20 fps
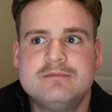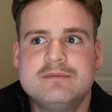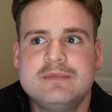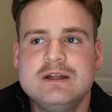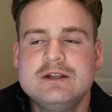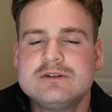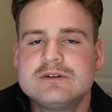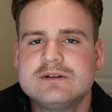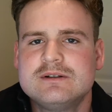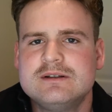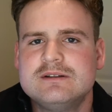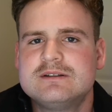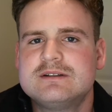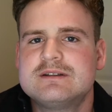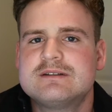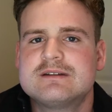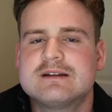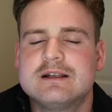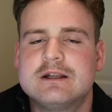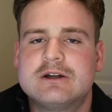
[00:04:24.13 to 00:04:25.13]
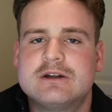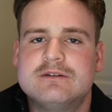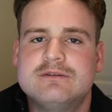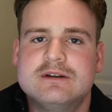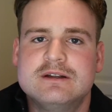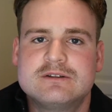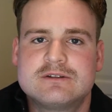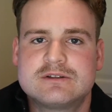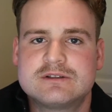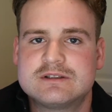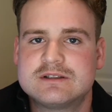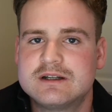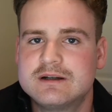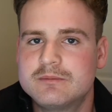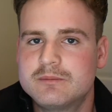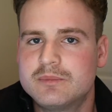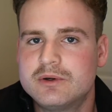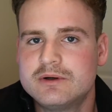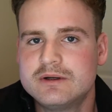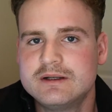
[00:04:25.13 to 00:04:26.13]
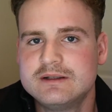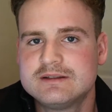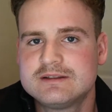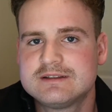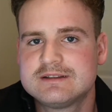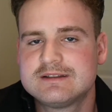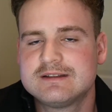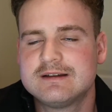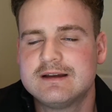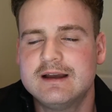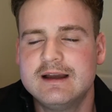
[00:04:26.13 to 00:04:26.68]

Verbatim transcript: introduces a lot of interesting points,